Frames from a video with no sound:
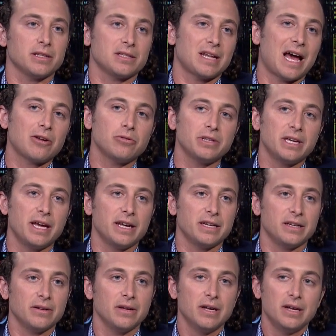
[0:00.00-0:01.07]
It's not only
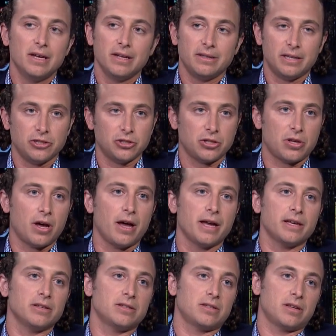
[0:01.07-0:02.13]
getting
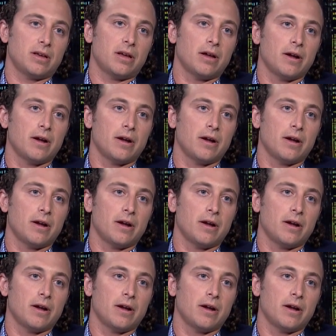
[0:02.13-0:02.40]
digitized,